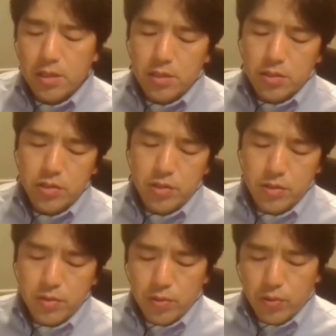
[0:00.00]

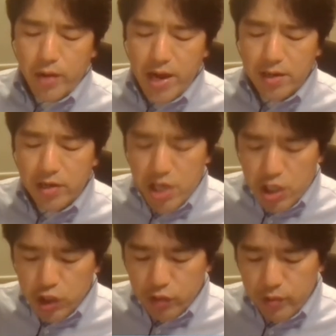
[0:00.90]
So lung
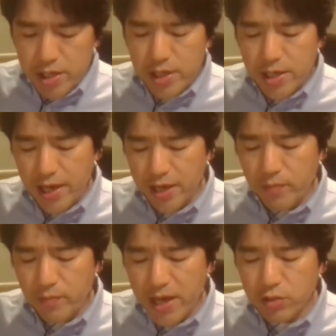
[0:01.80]
injury and
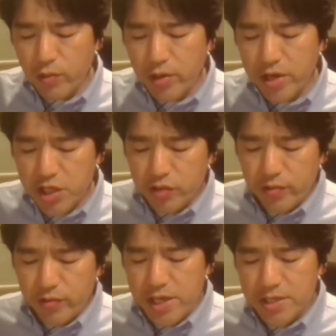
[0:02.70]
vascular
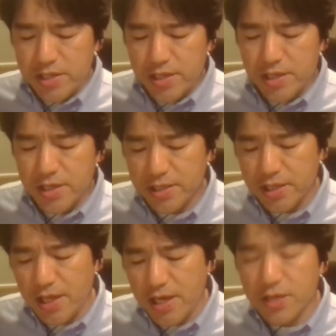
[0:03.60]
injury is a
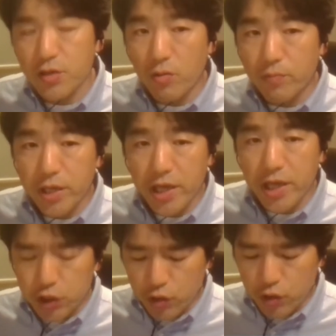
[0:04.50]
serious
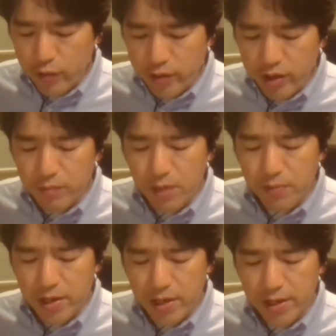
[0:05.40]
complication during the
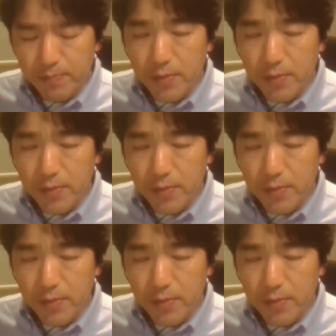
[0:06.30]
BPA.